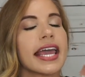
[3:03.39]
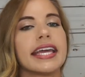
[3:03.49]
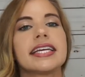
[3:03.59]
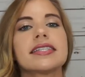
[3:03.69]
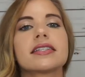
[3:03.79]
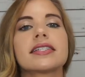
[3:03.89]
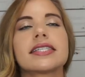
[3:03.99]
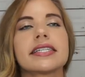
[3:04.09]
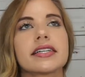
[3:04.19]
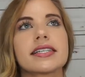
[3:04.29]
It is
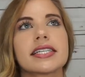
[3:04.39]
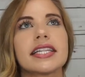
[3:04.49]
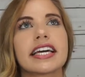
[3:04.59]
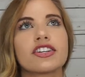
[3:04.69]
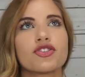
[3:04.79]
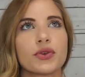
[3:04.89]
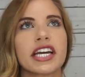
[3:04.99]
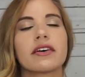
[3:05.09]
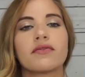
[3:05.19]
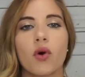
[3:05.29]
seriously like a
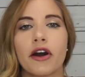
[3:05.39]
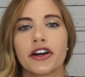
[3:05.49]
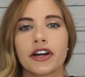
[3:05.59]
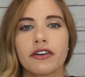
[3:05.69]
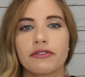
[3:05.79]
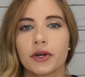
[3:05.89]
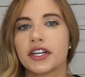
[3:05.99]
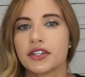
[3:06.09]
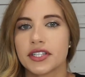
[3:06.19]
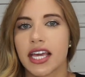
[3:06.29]
drink of water for
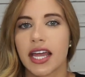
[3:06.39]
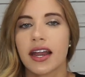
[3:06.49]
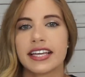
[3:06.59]
your skin.